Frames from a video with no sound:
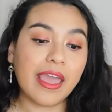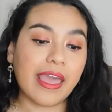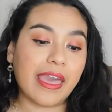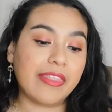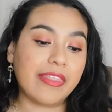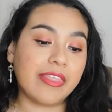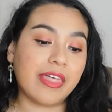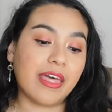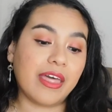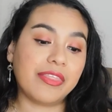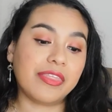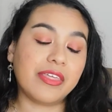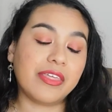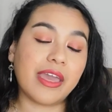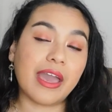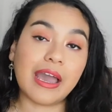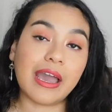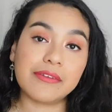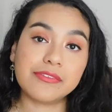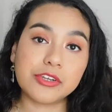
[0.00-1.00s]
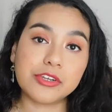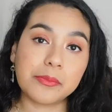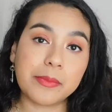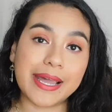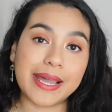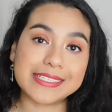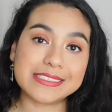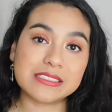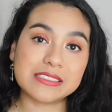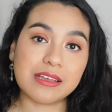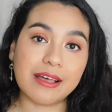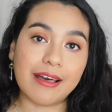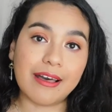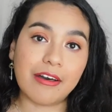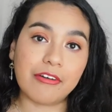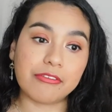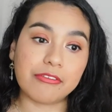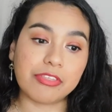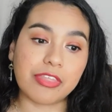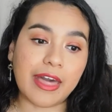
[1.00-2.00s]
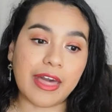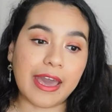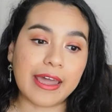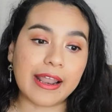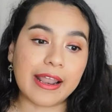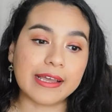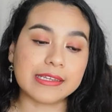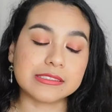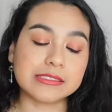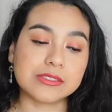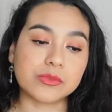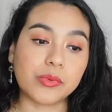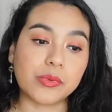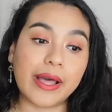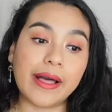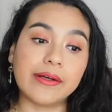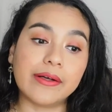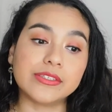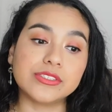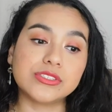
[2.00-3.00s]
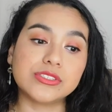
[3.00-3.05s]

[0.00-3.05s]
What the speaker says: and then the aftermaths of that as well.